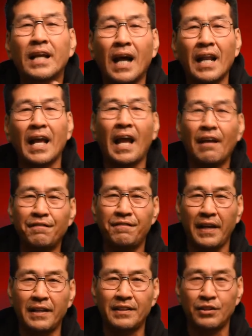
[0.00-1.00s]
got to have
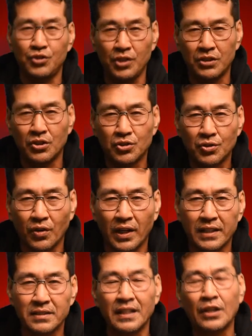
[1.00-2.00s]
faith in Jesus
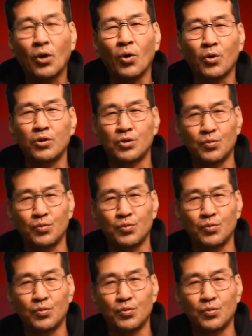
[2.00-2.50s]
Christ in order